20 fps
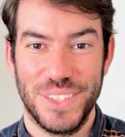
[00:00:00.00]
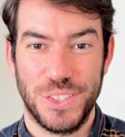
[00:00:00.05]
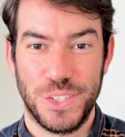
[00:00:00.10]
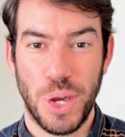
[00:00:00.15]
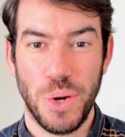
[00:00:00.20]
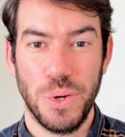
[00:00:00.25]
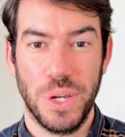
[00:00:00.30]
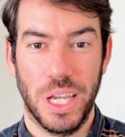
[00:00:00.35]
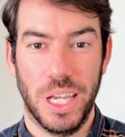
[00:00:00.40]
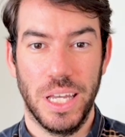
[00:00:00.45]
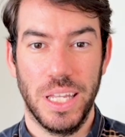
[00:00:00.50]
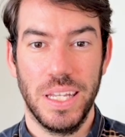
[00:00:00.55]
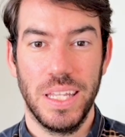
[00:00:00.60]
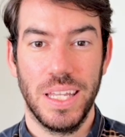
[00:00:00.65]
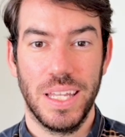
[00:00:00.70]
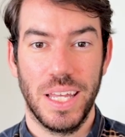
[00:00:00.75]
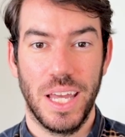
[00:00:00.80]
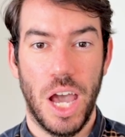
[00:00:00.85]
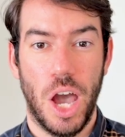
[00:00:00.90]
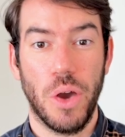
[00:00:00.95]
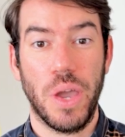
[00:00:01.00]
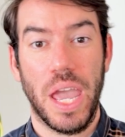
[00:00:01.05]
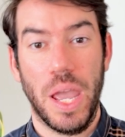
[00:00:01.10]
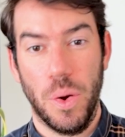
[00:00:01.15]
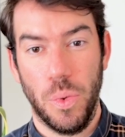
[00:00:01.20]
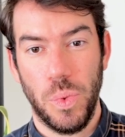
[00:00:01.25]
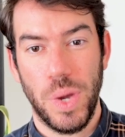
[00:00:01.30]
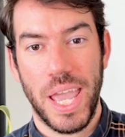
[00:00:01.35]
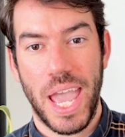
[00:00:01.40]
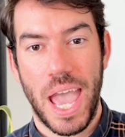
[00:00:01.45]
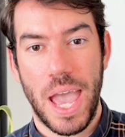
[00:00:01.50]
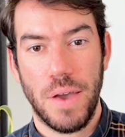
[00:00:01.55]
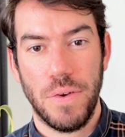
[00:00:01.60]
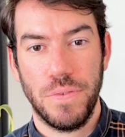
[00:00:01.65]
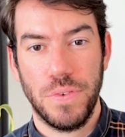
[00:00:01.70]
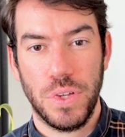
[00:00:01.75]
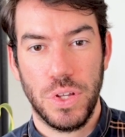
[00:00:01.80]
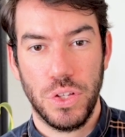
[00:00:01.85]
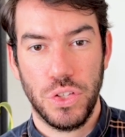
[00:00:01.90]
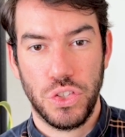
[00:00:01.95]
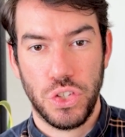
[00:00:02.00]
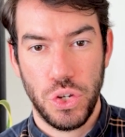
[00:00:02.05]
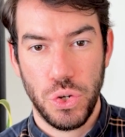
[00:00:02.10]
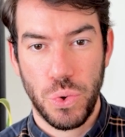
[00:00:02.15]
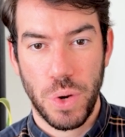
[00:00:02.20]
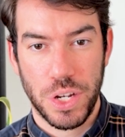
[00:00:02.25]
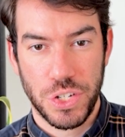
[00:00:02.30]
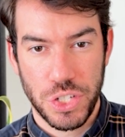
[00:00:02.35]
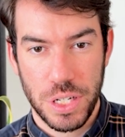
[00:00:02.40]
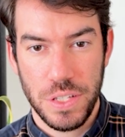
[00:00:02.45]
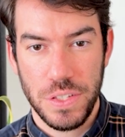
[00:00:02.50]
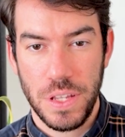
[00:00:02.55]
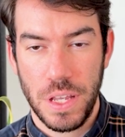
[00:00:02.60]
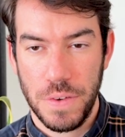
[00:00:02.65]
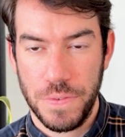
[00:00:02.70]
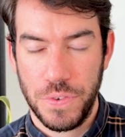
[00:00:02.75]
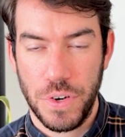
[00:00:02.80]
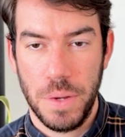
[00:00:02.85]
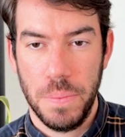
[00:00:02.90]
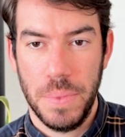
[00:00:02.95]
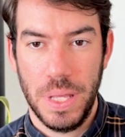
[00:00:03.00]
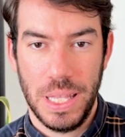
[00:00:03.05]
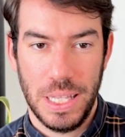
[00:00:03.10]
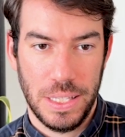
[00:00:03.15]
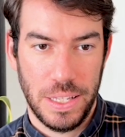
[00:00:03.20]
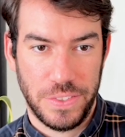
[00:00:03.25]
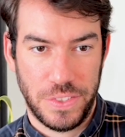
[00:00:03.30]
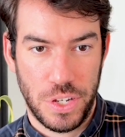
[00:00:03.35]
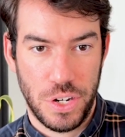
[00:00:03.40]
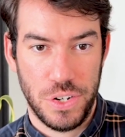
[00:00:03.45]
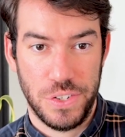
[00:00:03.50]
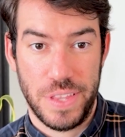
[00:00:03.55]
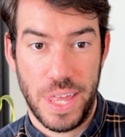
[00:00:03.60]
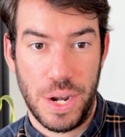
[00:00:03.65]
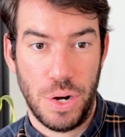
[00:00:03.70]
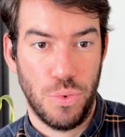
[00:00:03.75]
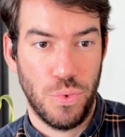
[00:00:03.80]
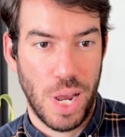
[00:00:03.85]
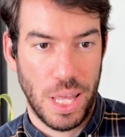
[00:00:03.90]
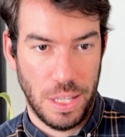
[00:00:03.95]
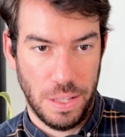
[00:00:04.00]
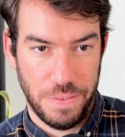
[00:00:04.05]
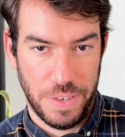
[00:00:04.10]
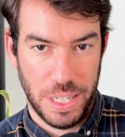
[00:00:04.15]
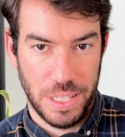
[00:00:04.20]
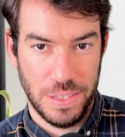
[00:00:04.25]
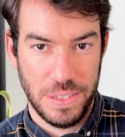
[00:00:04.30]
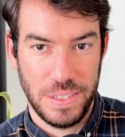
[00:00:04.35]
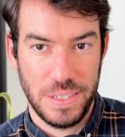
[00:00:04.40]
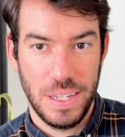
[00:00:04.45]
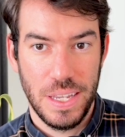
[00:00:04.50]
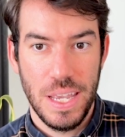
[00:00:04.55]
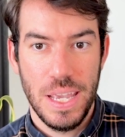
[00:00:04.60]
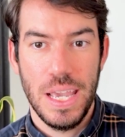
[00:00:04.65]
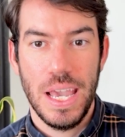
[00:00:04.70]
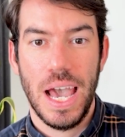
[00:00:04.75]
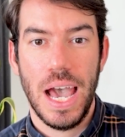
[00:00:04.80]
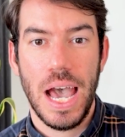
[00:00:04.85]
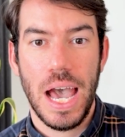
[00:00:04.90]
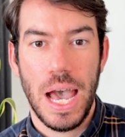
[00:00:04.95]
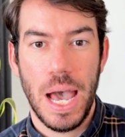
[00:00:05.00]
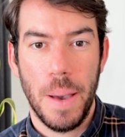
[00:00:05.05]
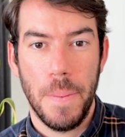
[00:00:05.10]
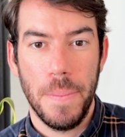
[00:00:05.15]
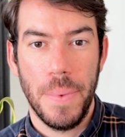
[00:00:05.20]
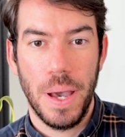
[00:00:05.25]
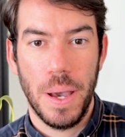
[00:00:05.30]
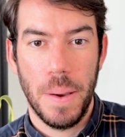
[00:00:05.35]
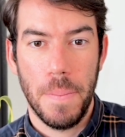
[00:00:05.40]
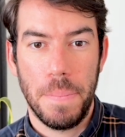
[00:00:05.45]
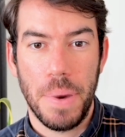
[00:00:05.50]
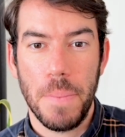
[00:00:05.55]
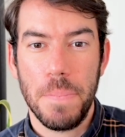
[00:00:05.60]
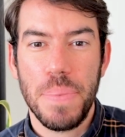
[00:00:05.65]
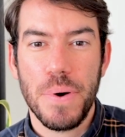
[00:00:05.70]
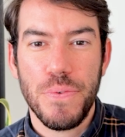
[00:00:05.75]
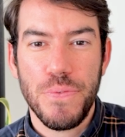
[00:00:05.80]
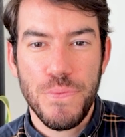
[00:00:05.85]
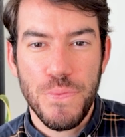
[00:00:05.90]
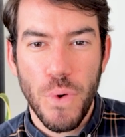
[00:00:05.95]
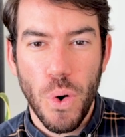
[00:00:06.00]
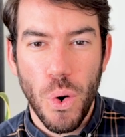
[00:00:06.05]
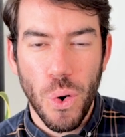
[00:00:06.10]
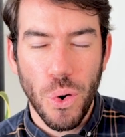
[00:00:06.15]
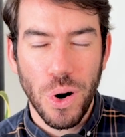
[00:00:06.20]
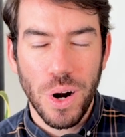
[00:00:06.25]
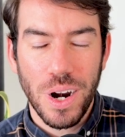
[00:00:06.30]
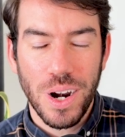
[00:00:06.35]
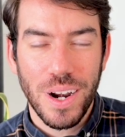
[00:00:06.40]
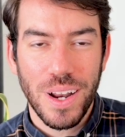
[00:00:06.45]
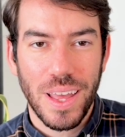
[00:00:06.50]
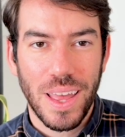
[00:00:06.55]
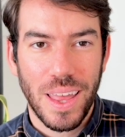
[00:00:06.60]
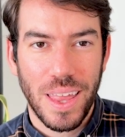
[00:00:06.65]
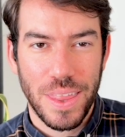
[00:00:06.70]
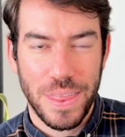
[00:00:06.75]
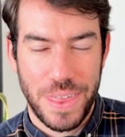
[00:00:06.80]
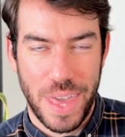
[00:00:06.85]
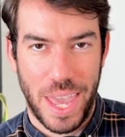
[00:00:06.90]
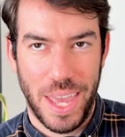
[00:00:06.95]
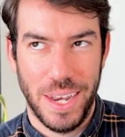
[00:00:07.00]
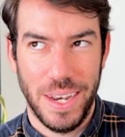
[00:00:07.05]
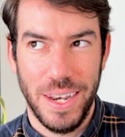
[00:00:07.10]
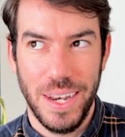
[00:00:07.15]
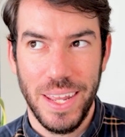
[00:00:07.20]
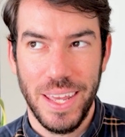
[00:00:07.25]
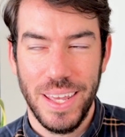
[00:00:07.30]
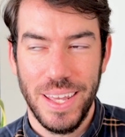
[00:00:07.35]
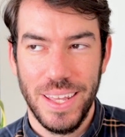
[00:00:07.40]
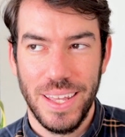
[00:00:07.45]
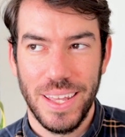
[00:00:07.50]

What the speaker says: So good. Okay, we have 2 questions from listeners that are relevant. But before then,